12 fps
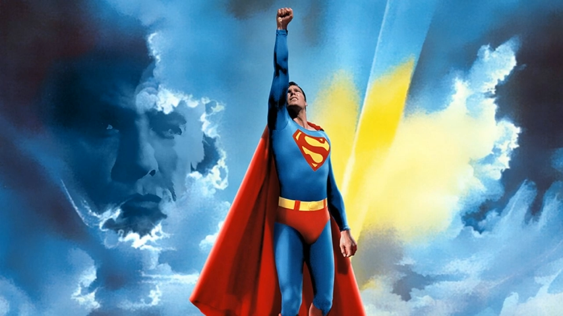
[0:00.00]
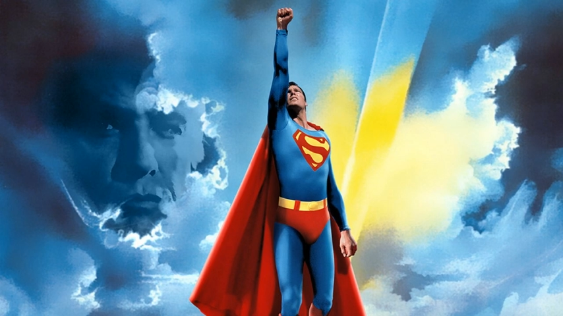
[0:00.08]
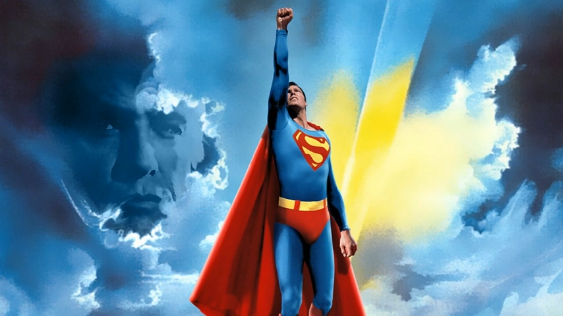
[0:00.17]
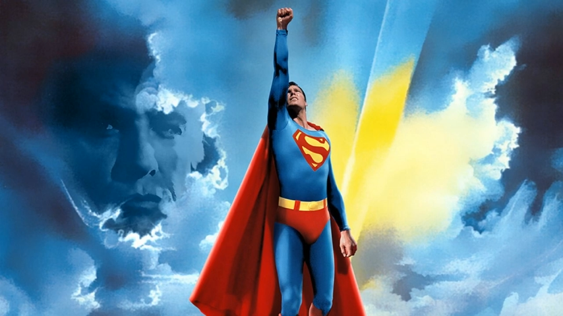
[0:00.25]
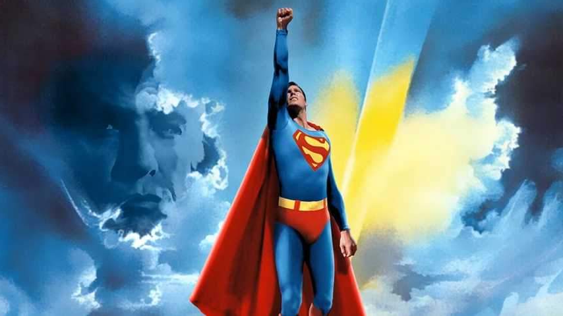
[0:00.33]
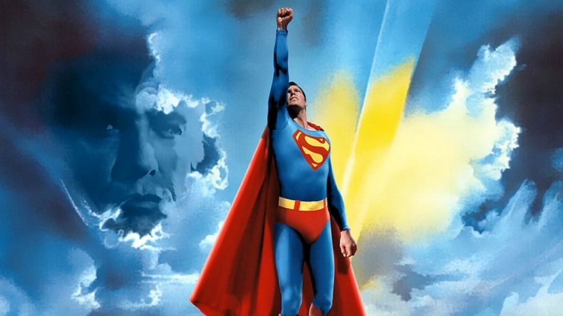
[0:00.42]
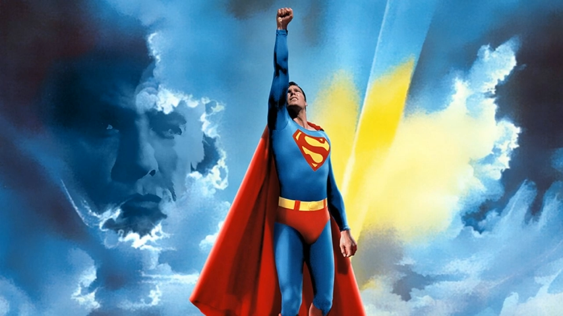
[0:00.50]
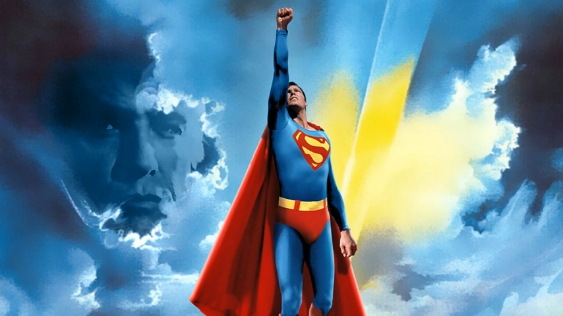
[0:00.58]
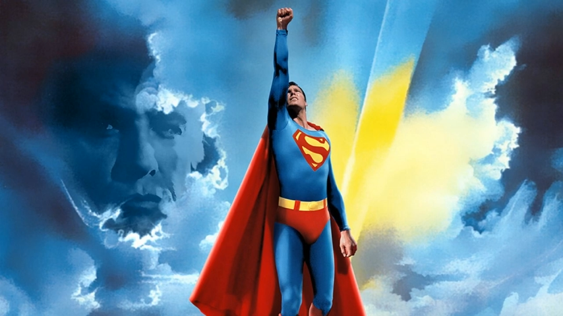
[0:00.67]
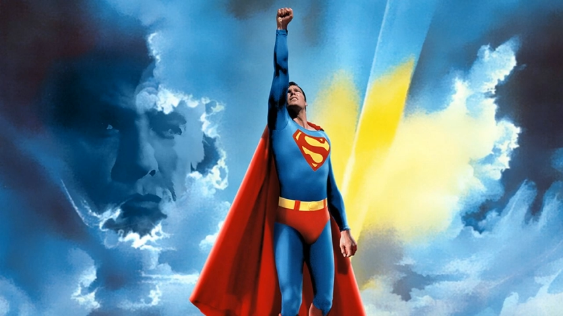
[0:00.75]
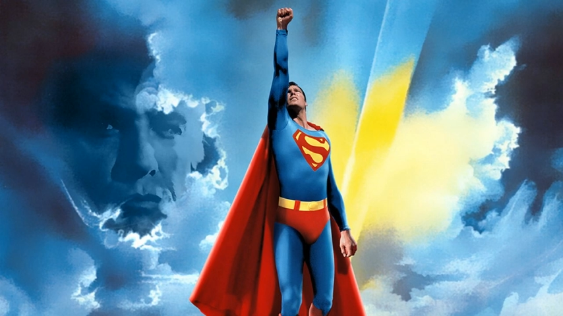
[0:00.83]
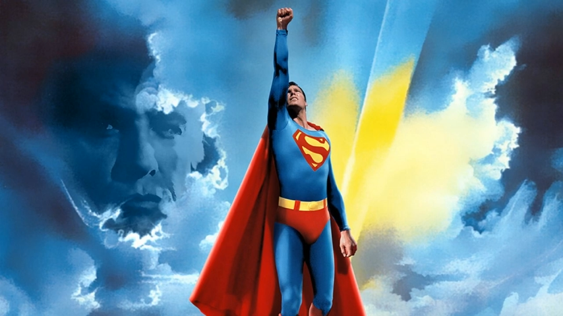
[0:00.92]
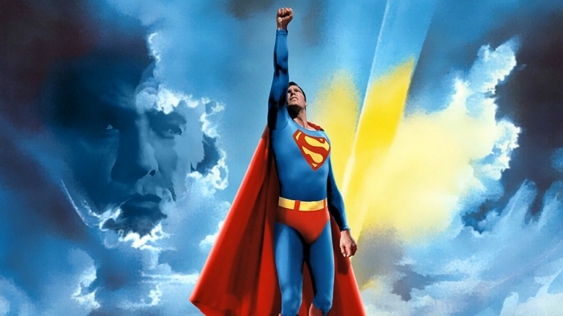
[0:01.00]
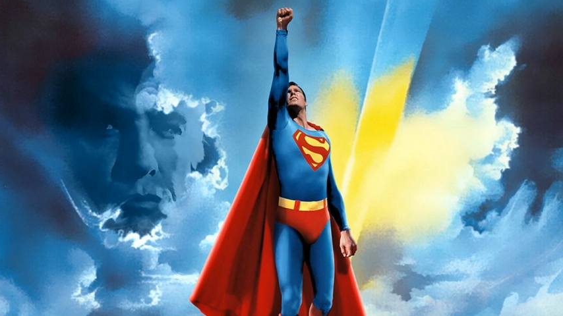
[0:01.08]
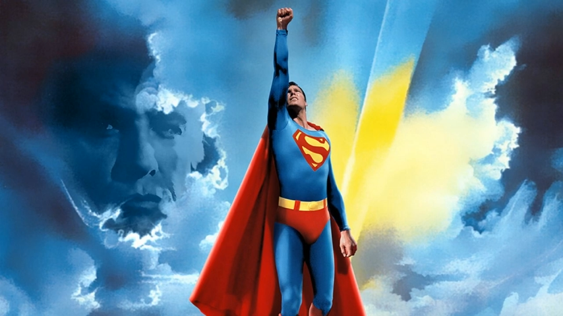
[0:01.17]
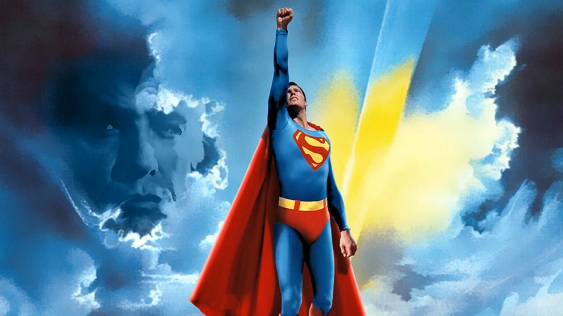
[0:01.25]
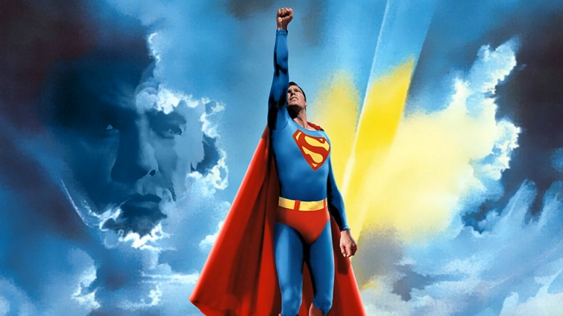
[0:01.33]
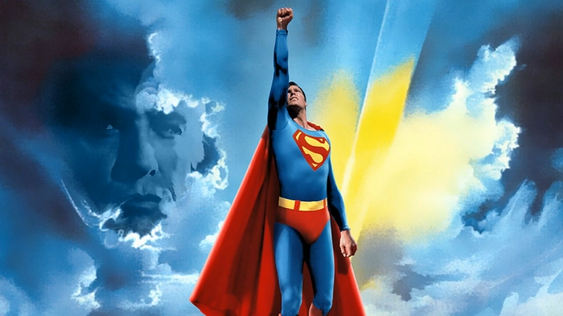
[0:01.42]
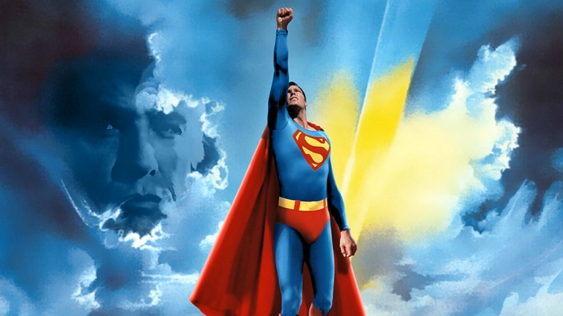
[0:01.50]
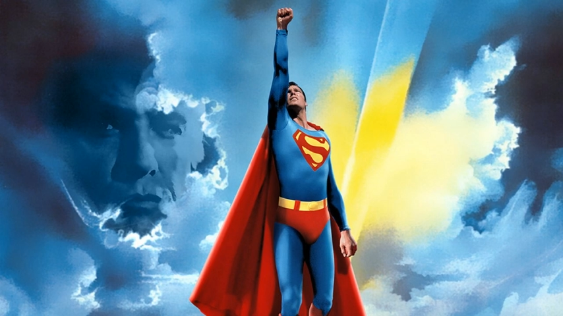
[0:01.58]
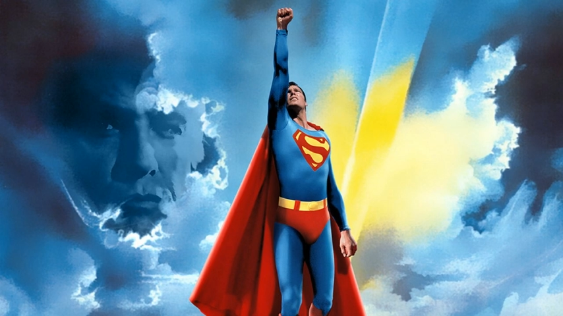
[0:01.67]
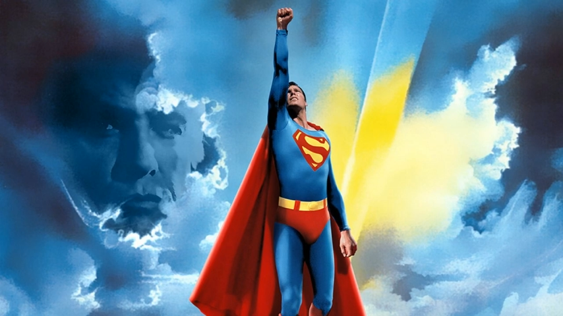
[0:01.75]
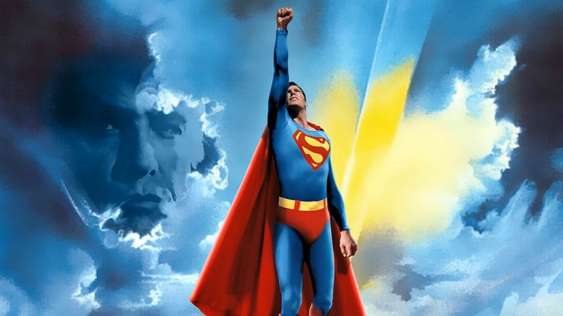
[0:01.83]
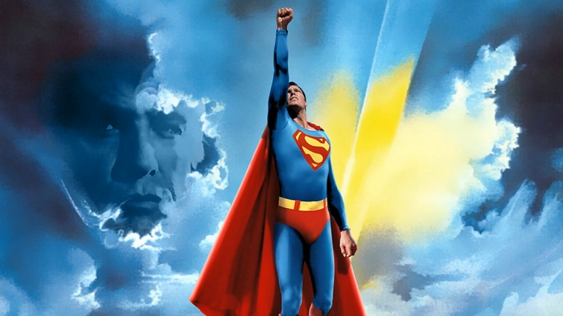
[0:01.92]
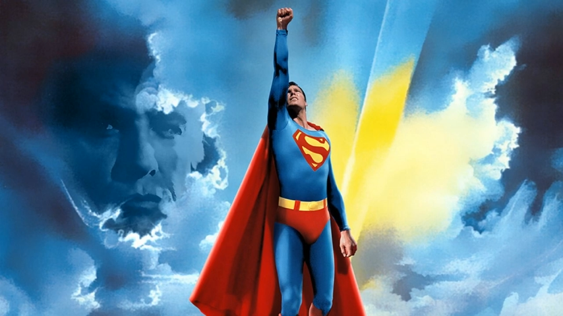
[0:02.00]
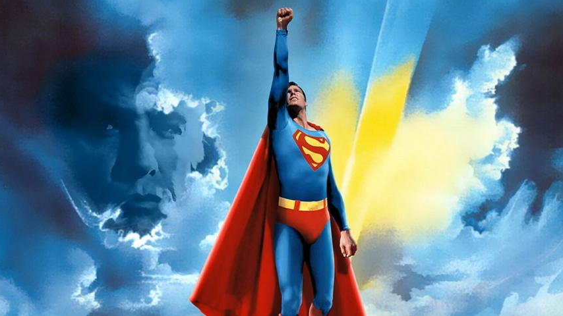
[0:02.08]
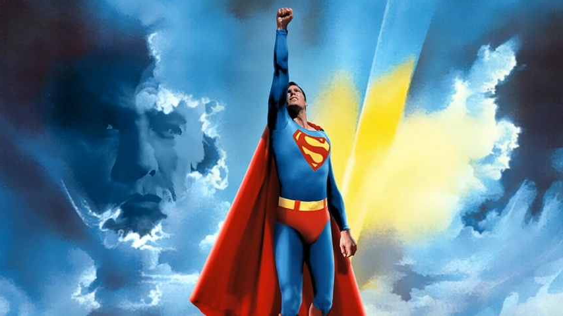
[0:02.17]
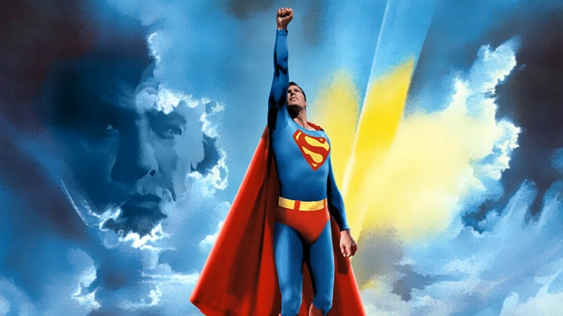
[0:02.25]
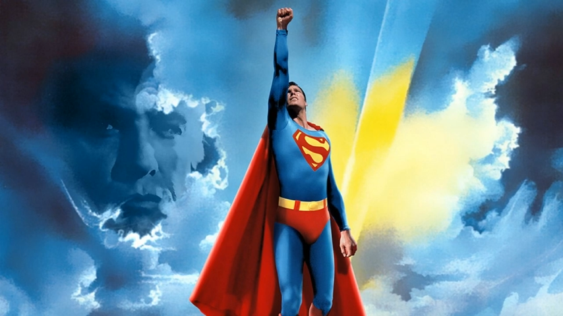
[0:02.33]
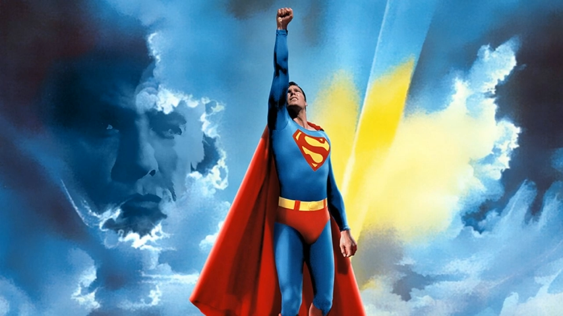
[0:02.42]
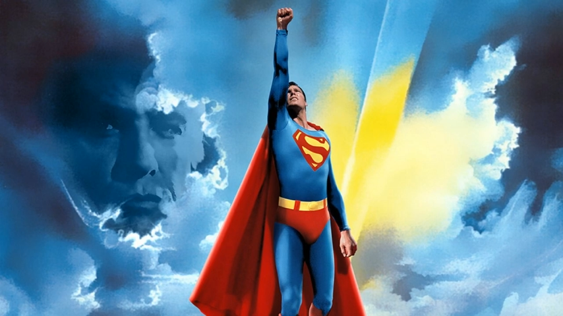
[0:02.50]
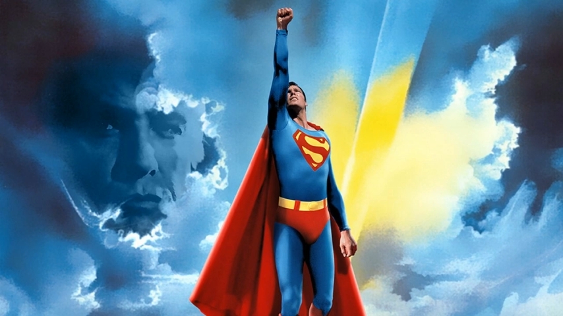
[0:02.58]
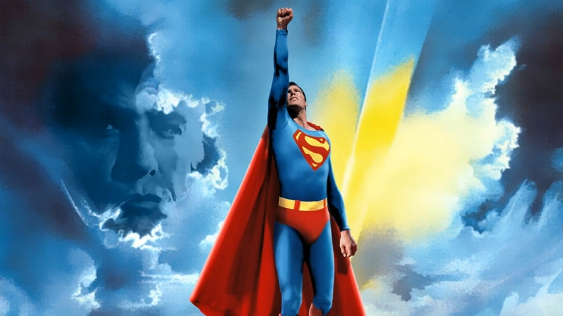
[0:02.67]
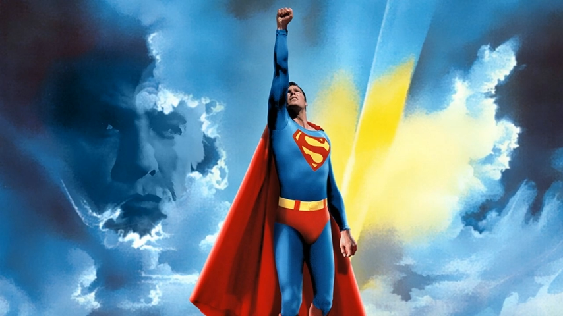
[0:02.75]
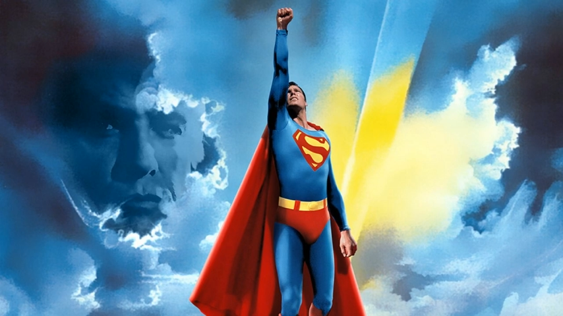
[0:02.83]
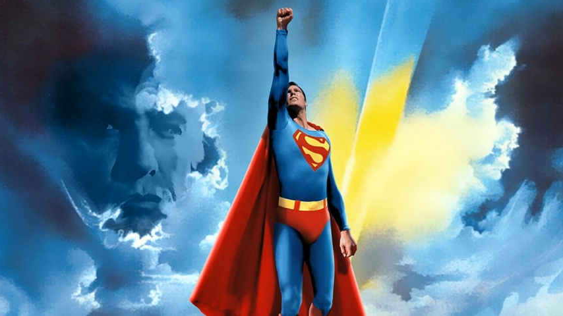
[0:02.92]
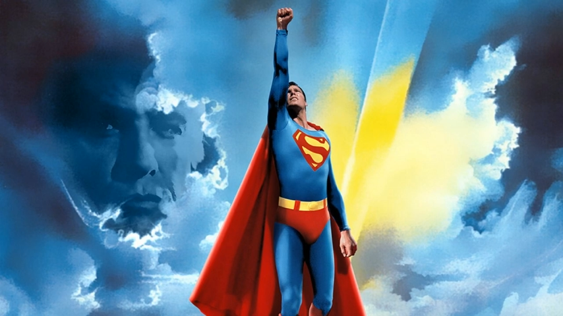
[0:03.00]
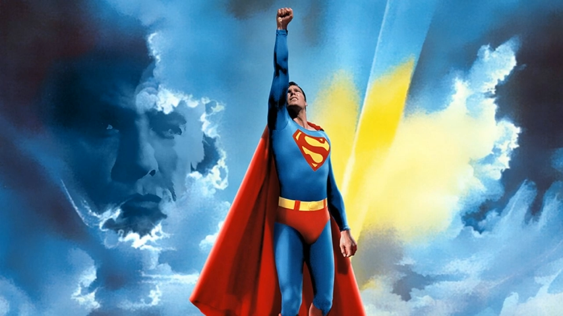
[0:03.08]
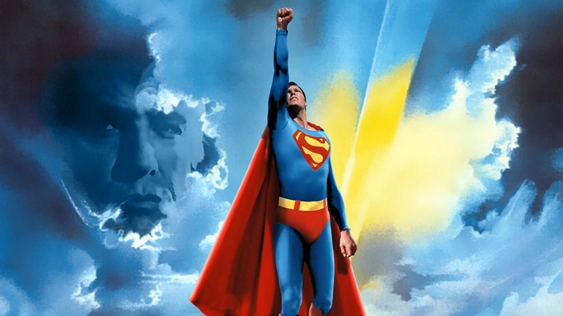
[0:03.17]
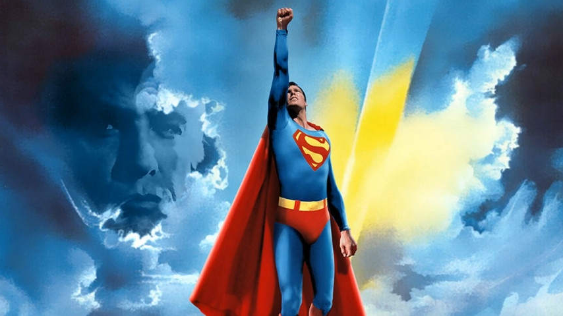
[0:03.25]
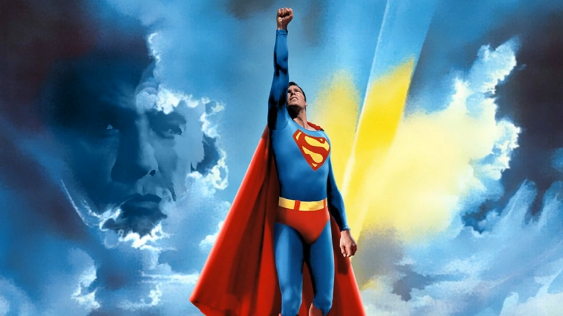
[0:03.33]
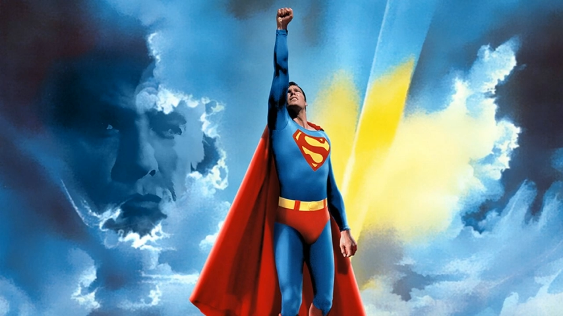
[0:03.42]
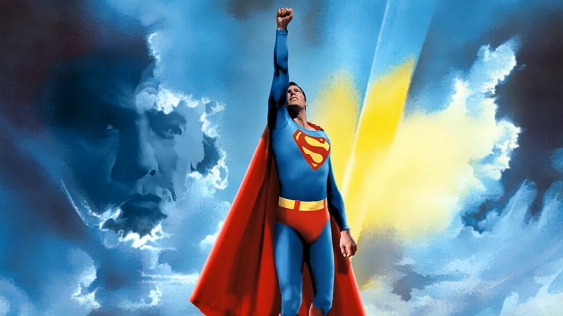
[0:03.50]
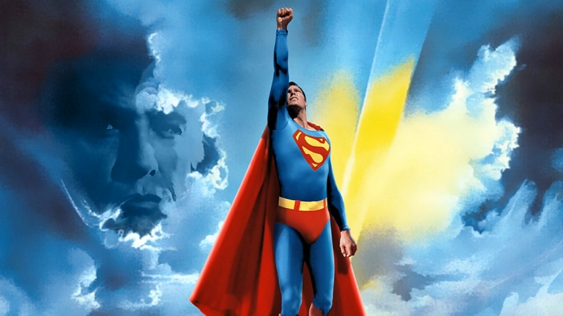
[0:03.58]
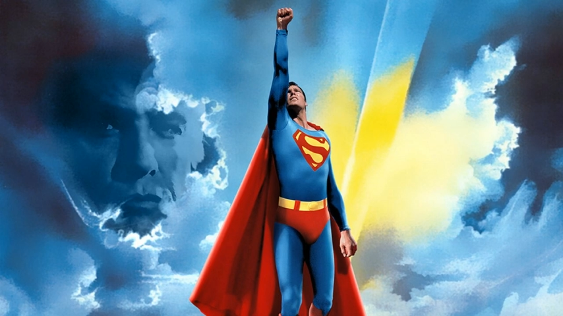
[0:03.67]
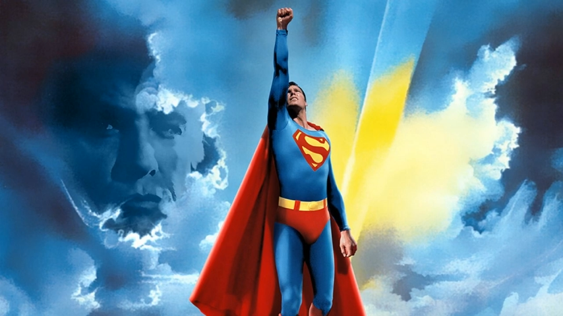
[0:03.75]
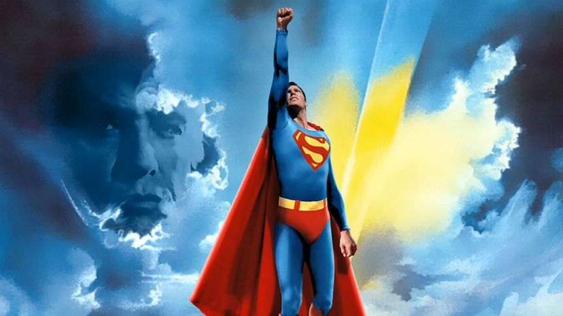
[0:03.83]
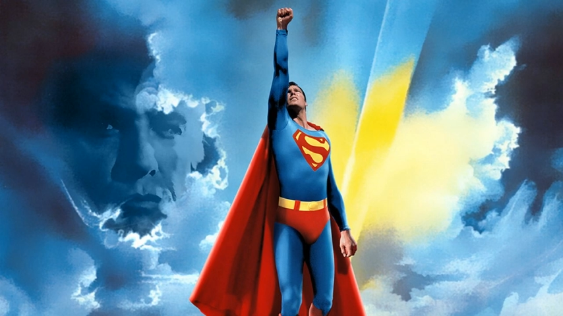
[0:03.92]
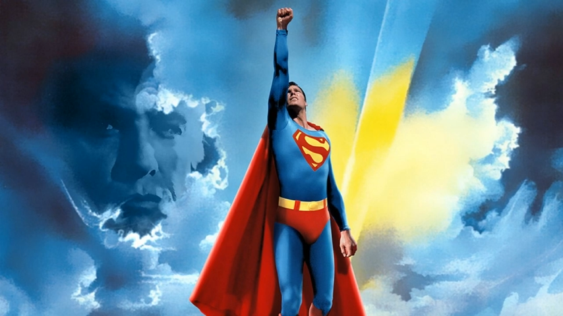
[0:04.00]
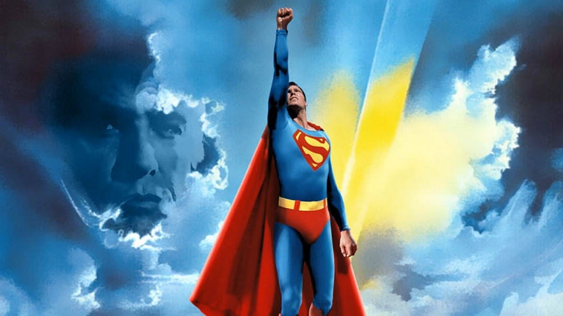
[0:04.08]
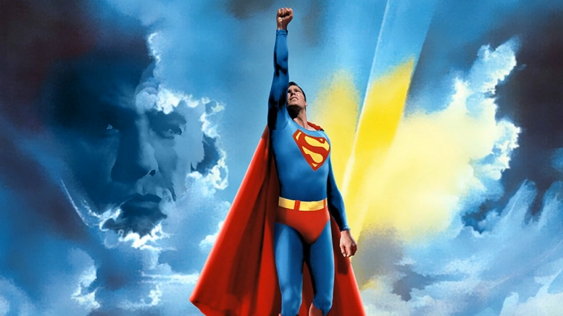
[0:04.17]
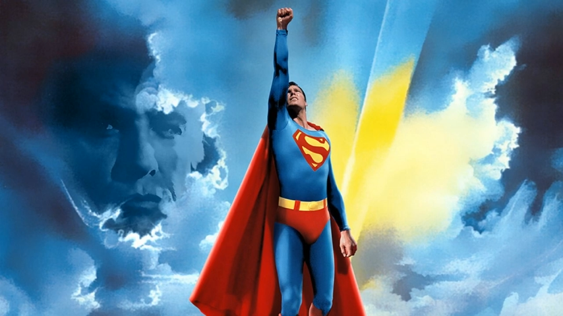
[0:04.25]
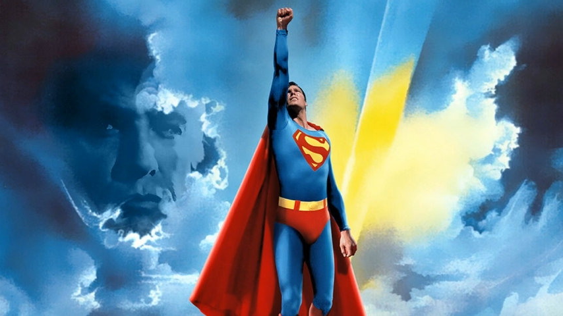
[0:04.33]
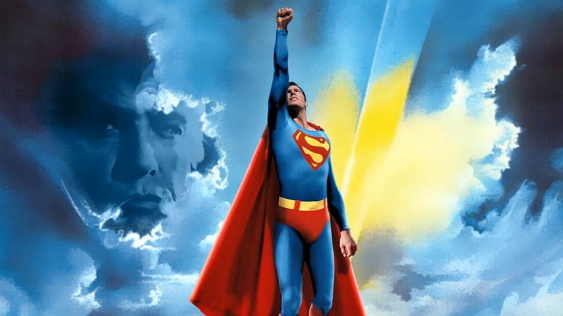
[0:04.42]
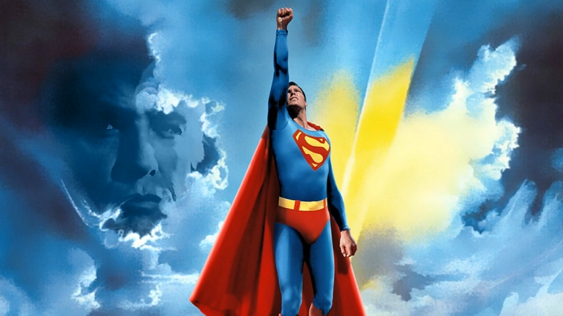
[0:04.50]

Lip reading: (no speaker visible)